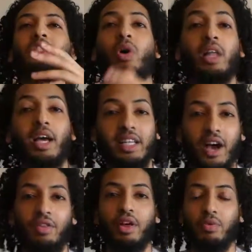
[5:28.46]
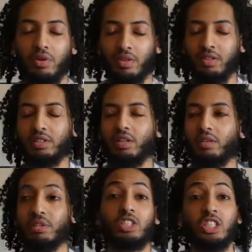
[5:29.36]
So I liked how they were,
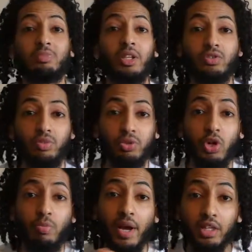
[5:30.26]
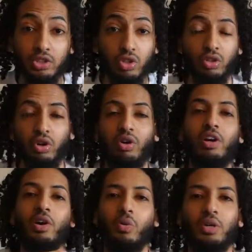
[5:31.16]
the suspenseful page turn
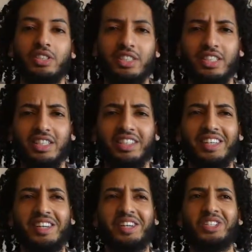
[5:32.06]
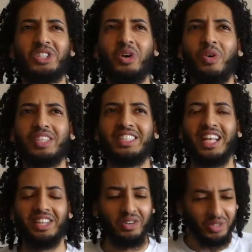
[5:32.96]
though, was to show us
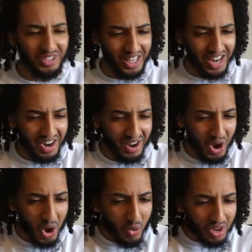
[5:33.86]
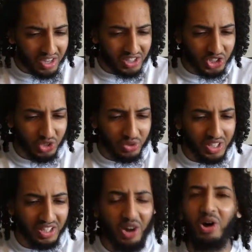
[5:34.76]
that there was an Oak
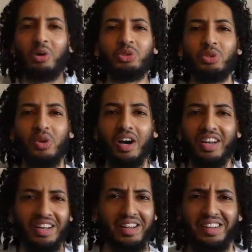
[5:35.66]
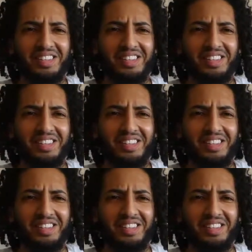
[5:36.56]
Tree Ultron.